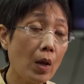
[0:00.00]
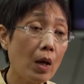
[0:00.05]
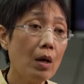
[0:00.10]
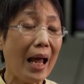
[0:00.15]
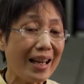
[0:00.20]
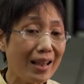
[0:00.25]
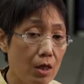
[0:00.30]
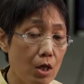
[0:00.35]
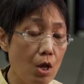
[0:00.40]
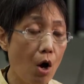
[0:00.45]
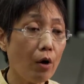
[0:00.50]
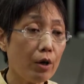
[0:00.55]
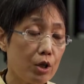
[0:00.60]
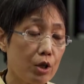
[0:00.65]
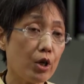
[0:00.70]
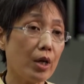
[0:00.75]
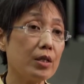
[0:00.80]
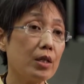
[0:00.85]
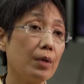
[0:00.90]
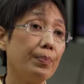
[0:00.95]
and not
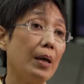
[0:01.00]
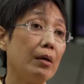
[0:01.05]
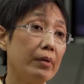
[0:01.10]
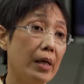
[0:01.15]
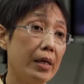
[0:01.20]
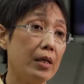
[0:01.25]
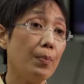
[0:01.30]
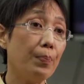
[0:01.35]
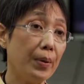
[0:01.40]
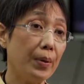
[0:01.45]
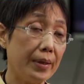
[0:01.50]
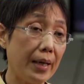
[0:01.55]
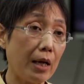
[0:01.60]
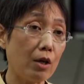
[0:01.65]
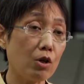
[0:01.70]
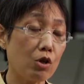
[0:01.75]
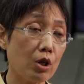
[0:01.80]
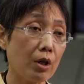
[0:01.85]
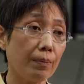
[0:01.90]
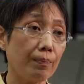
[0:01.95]
just about data
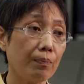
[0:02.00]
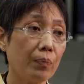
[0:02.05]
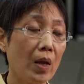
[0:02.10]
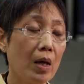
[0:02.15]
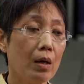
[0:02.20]
protection